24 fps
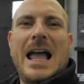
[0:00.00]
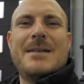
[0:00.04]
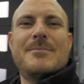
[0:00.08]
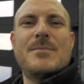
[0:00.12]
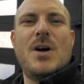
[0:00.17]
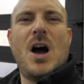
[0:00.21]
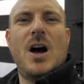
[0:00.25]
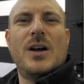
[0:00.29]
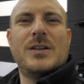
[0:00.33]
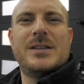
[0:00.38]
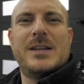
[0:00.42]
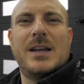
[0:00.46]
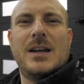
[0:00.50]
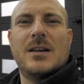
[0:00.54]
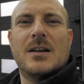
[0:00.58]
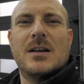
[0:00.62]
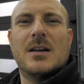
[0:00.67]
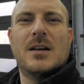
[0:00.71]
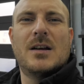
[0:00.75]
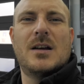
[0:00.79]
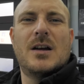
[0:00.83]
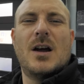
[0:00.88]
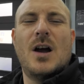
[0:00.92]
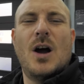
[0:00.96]
Martin,
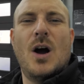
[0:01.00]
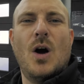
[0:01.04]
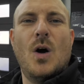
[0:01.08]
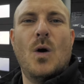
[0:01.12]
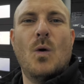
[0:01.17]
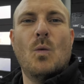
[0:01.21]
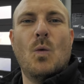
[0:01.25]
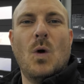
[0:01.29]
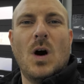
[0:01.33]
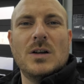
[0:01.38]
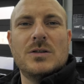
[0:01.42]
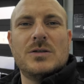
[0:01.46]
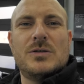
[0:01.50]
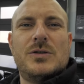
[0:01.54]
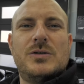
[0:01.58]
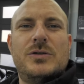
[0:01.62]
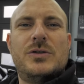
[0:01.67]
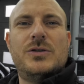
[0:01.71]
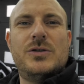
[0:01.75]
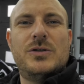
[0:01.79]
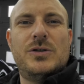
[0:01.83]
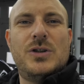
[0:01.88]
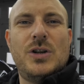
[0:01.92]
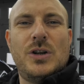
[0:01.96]
what
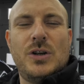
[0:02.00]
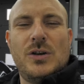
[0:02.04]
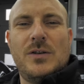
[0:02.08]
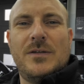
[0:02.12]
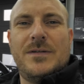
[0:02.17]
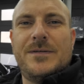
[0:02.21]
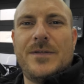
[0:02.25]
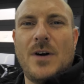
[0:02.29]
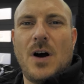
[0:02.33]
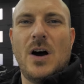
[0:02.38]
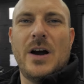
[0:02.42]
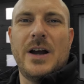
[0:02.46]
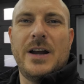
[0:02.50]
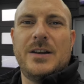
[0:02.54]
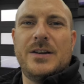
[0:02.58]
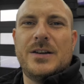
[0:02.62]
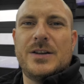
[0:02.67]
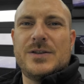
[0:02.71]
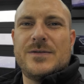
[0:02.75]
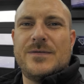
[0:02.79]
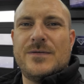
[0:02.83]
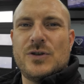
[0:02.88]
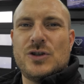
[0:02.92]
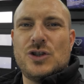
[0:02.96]
do you find
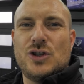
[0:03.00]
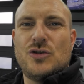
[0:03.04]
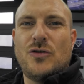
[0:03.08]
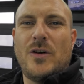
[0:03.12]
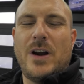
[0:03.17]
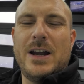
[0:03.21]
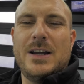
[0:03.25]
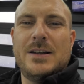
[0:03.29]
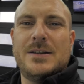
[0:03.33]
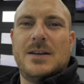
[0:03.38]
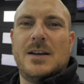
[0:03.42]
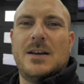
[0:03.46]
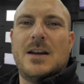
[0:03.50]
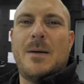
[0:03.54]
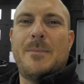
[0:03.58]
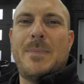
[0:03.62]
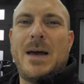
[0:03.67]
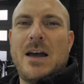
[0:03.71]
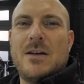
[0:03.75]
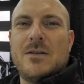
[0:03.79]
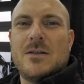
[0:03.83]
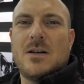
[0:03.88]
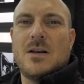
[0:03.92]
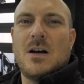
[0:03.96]
that's frustrating
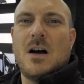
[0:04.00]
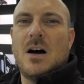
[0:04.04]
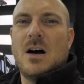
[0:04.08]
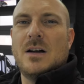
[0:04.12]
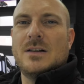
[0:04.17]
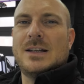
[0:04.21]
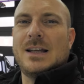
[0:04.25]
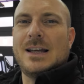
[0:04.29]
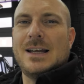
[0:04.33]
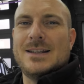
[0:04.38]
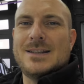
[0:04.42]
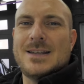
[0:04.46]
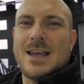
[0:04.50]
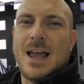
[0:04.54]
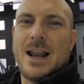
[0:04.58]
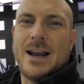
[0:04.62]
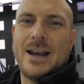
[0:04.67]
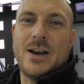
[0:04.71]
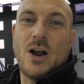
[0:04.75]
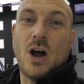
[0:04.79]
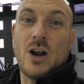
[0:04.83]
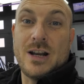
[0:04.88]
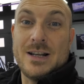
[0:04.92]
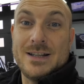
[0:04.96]
about car
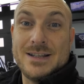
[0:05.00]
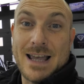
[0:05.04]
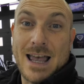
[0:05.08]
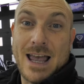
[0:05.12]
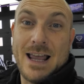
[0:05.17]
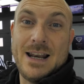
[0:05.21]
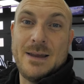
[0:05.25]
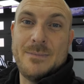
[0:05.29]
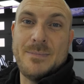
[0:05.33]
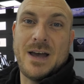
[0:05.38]
detailing on a daily